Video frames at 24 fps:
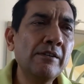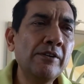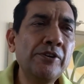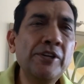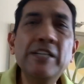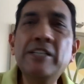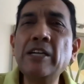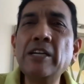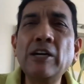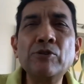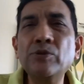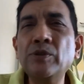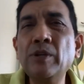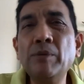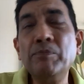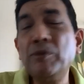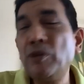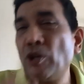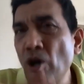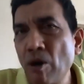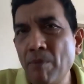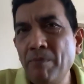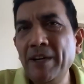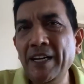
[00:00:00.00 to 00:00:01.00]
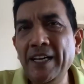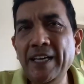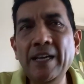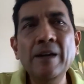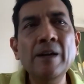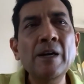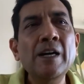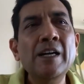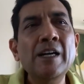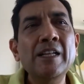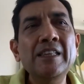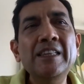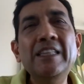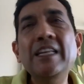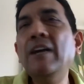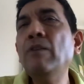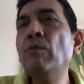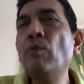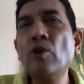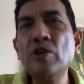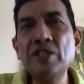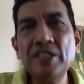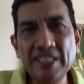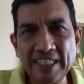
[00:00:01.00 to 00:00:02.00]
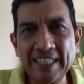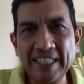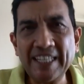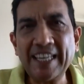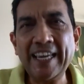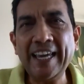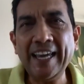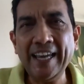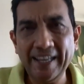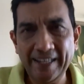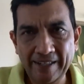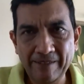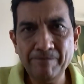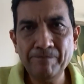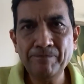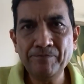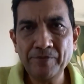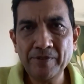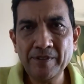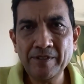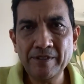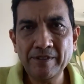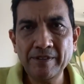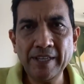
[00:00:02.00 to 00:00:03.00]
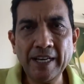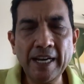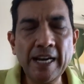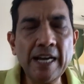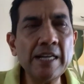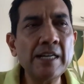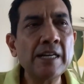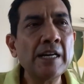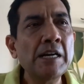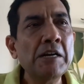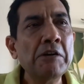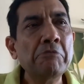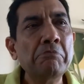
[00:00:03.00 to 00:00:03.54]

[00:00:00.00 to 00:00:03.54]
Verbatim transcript: reach out to them? Normally, they want scale, right? Yeah.